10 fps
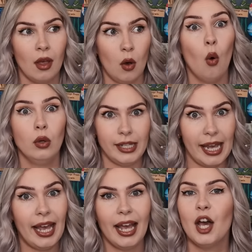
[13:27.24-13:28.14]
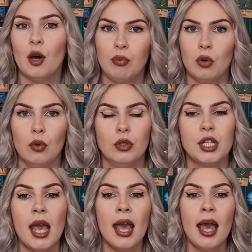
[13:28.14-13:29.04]
all year abroad
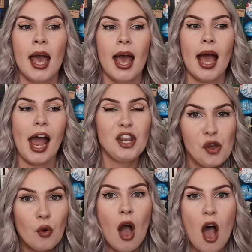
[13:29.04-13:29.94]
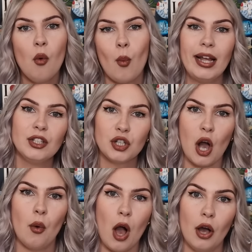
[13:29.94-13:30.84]
and you can't wait to
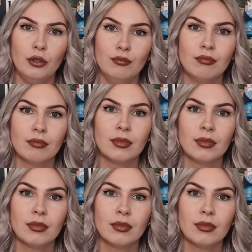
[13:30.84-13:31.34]
go home.